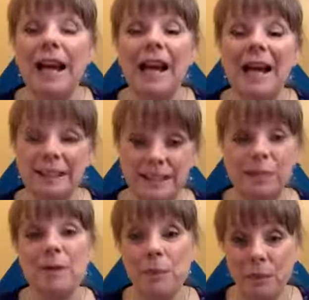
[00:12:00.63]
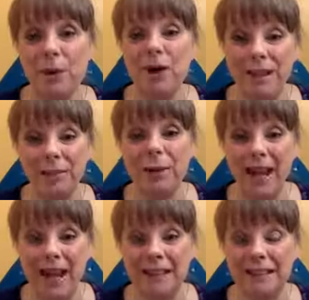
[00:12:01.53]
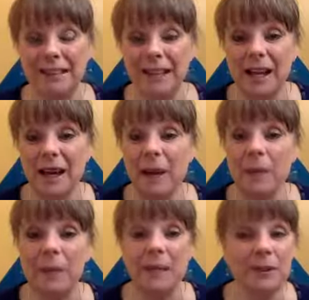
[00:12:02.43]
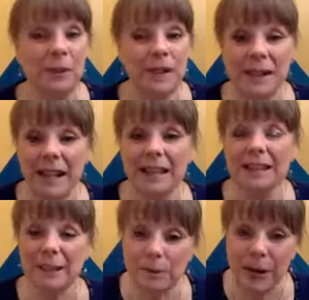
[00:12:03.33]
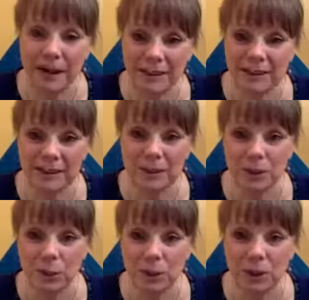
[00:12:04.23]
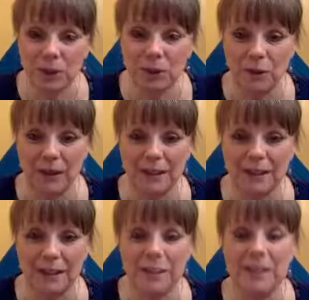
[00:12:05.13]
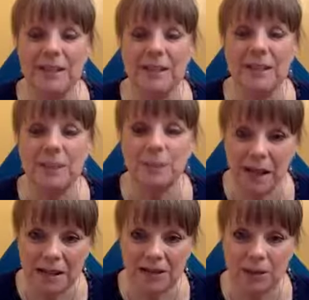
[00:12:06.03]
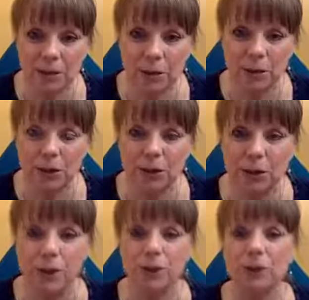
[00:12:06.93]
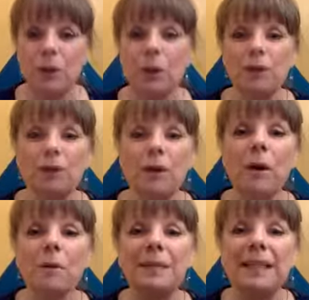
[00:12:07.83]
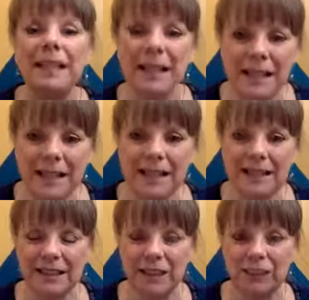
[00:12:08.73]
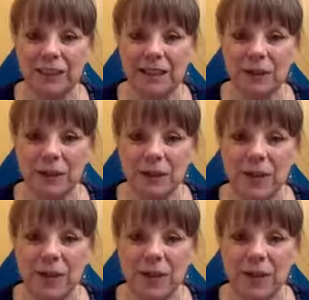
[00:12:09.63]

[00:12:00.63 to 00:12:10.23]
And some of them are nodding their heads, because we didn't expect this to work so fast and we didn't expect it to work so well. So if you are beginning in this field,